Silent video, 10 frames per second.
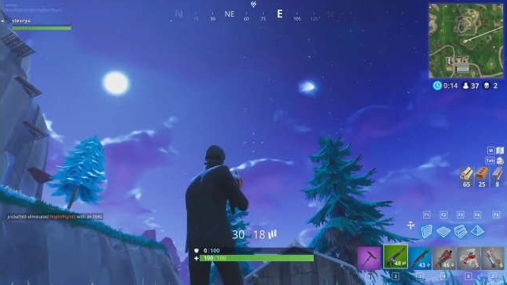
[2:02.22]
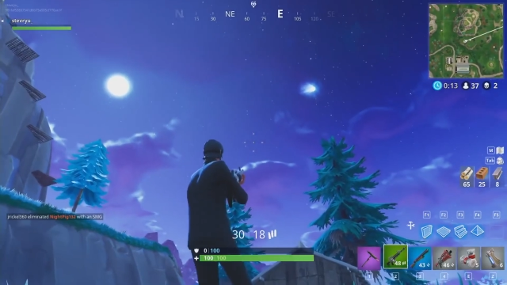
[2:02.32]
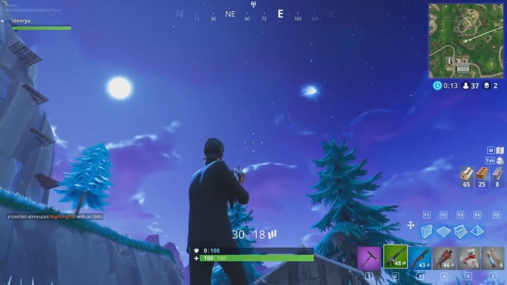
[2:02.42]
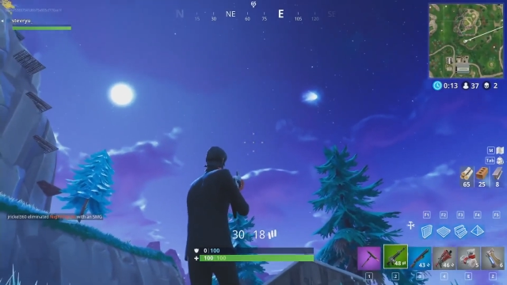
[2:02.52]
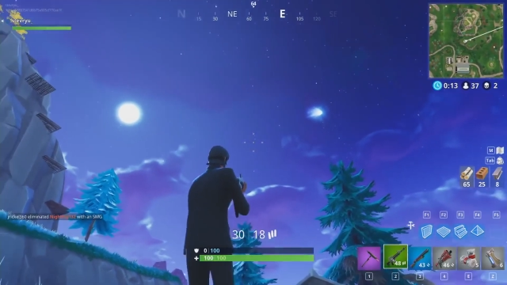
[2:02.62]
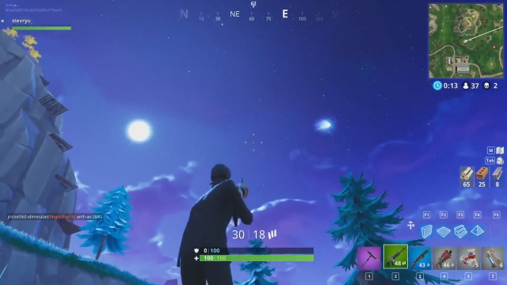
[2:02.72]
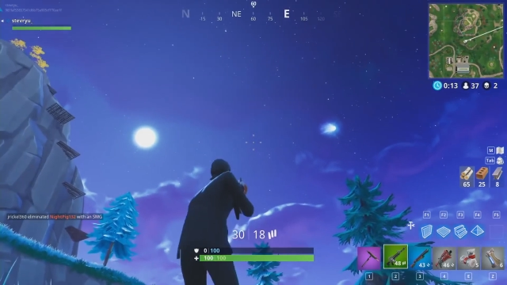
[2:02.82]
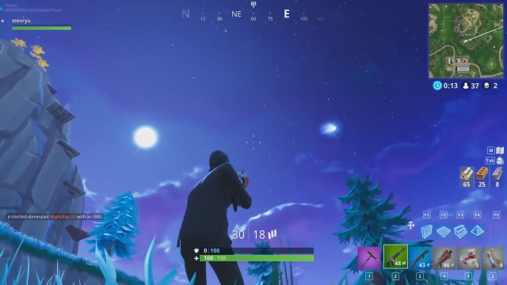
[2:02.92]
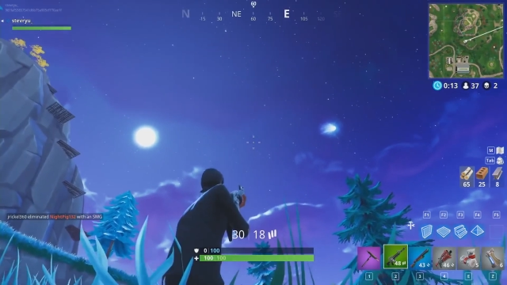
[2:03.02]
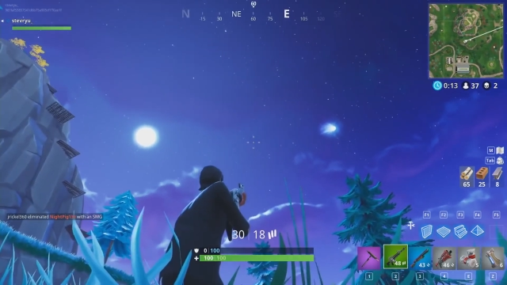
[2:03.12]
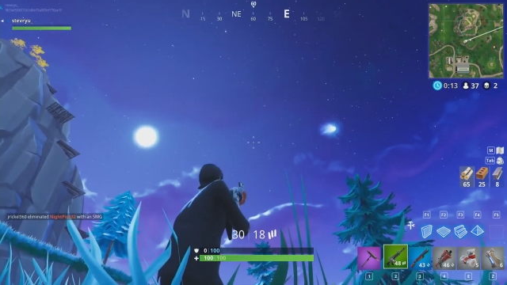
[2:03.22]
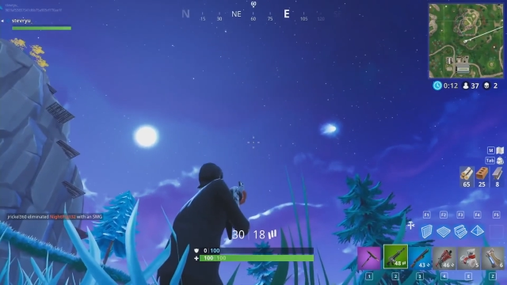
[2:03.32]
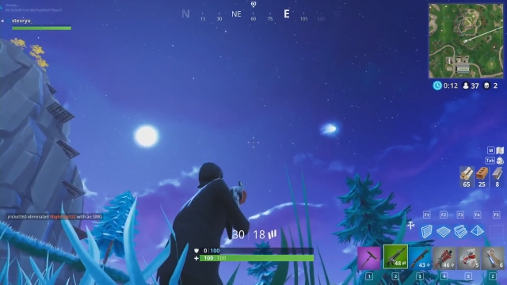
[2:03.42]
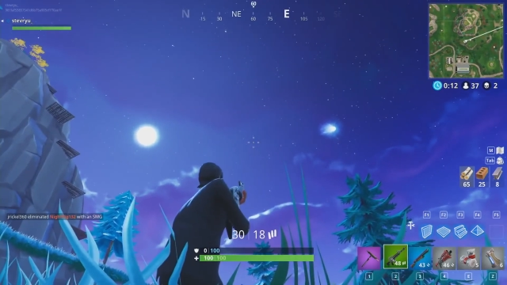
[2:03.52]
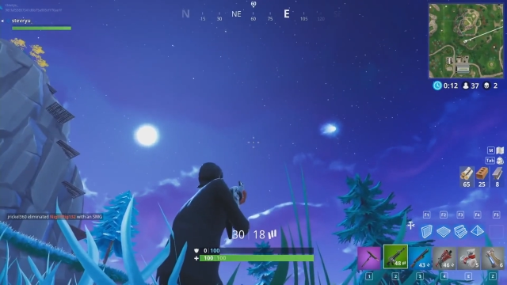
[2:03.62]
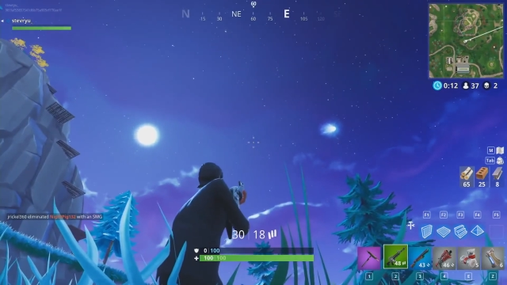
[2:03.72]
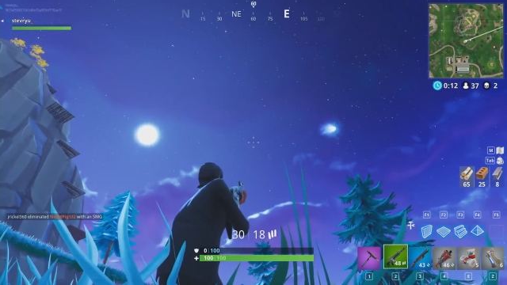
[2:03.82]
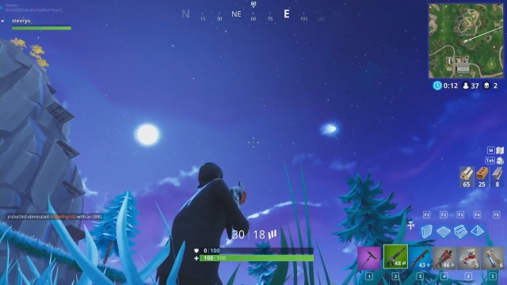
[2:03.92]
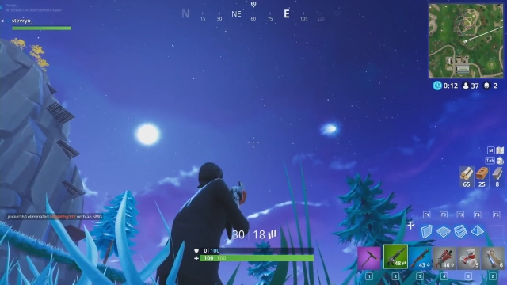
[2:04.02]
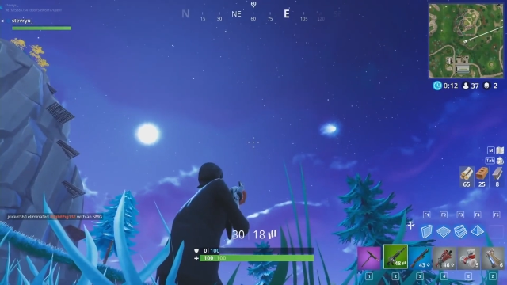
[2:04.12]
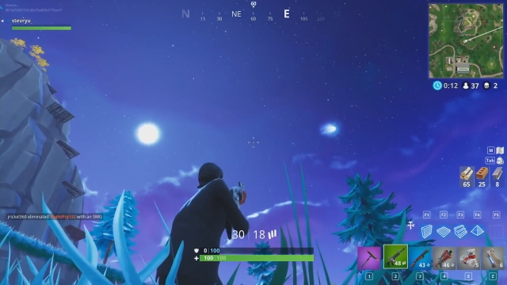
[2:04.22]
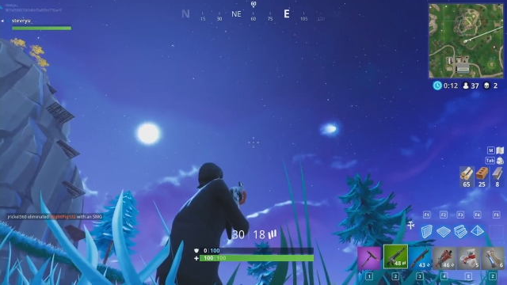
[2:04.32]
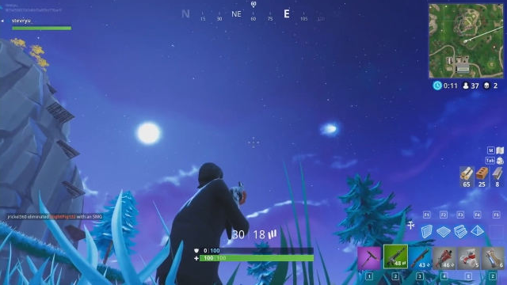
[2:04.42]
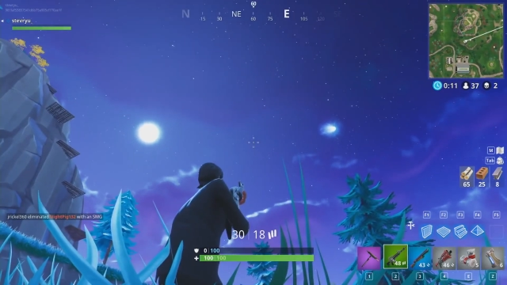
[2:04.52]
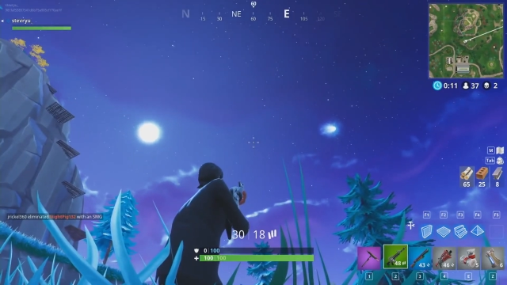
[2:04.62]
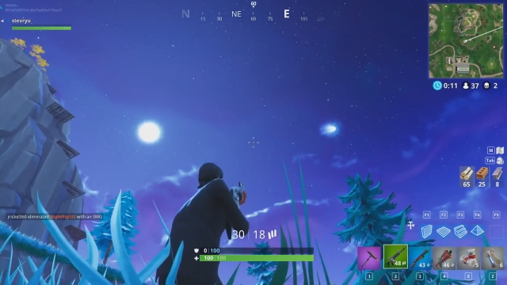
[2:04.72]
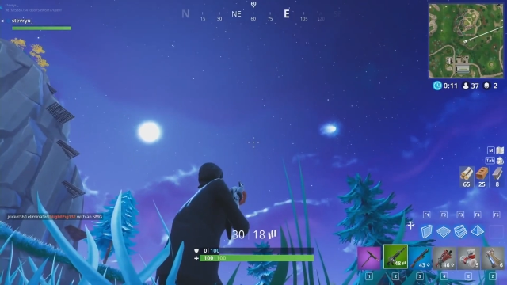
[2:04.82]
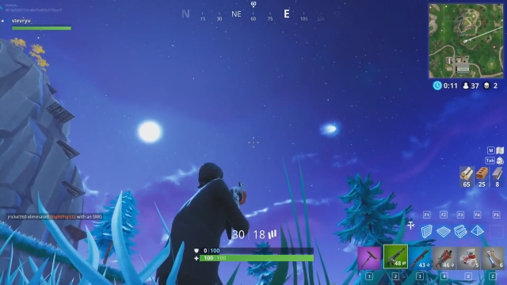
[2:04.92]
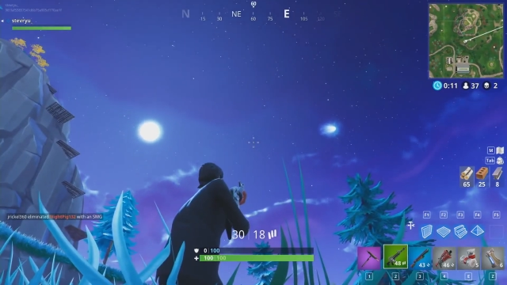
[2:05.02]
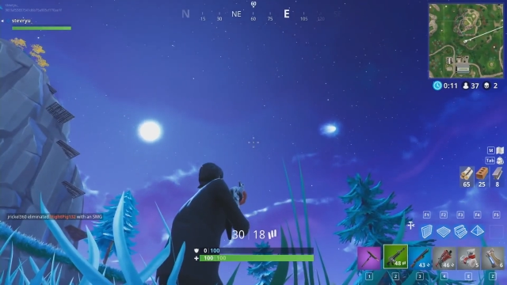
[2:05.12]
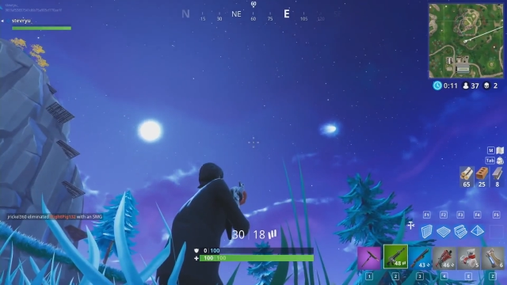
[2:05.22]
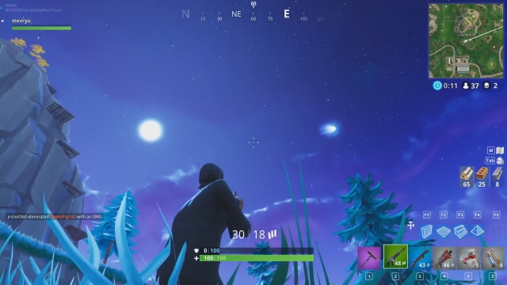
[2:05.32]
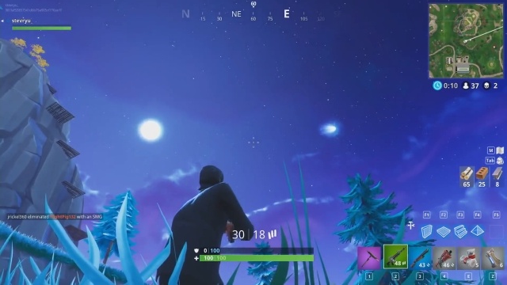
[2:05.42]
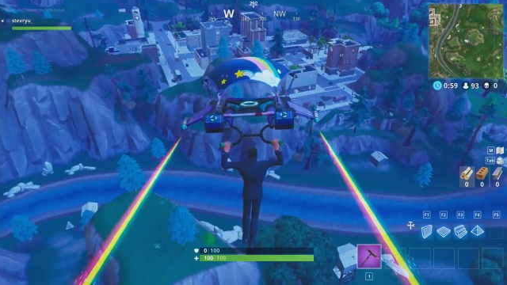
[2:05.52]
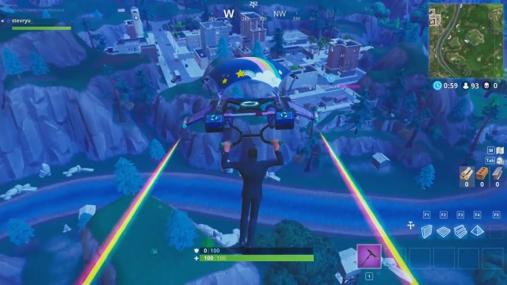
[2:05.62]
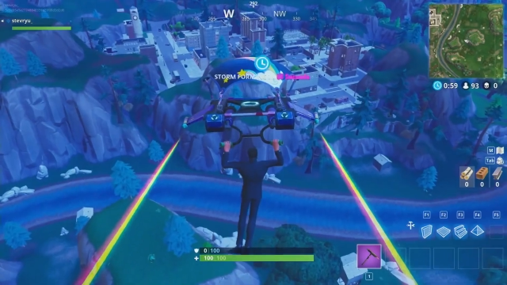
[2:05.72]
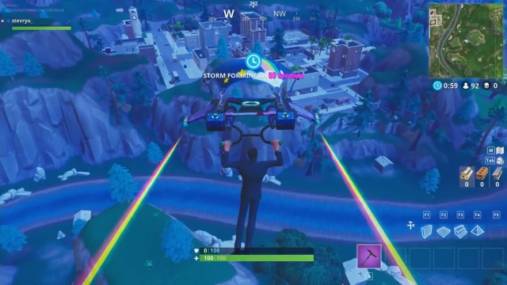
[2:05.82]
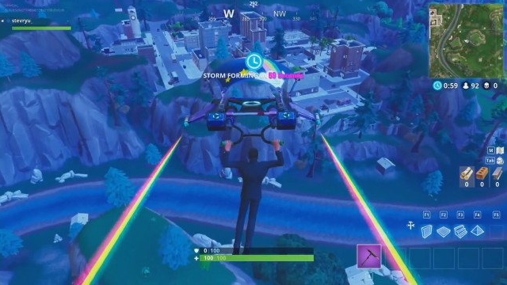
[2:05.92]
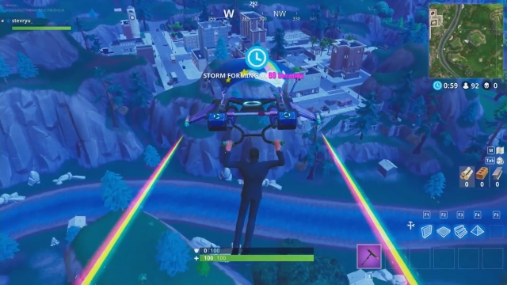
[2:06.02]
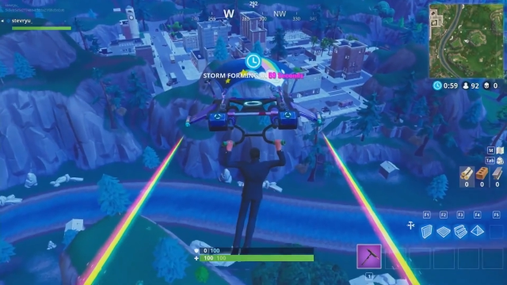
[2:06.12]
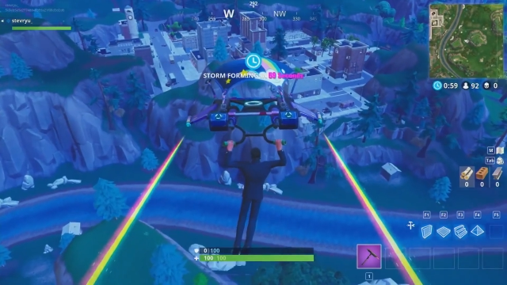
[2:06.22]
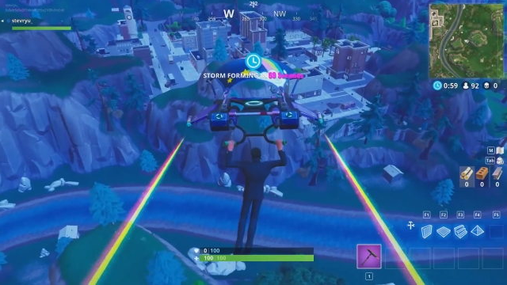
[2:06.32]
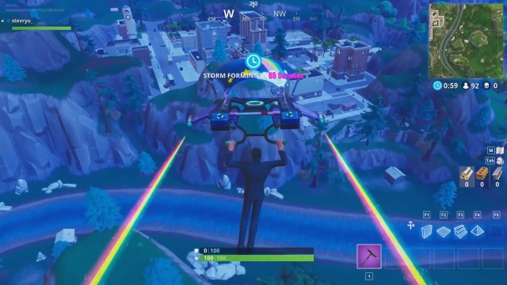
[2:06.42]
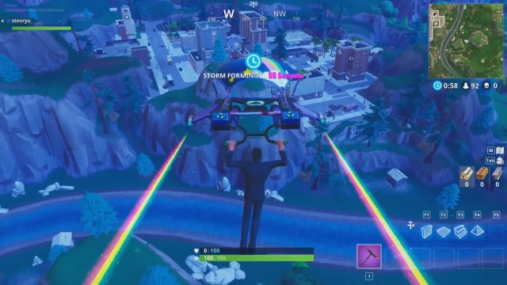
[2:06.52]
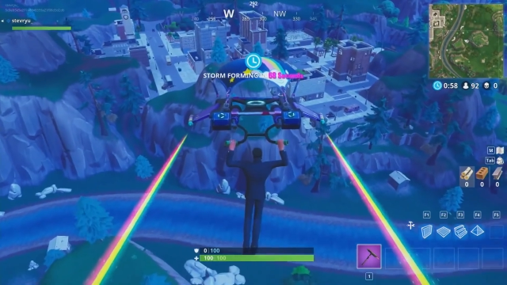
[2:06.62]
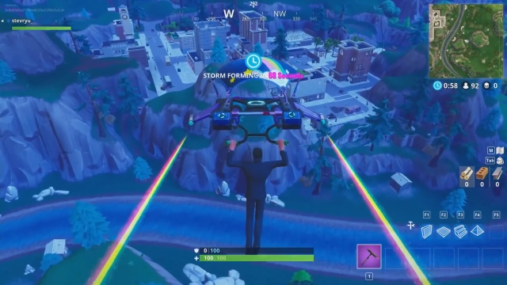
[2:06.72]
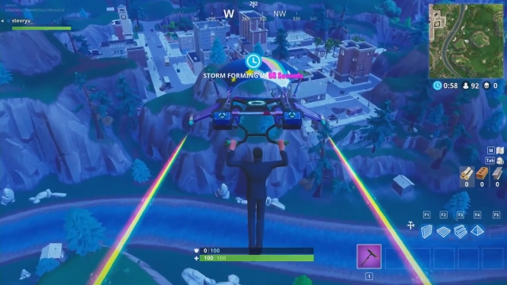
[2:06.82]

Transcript: (no speaker visible)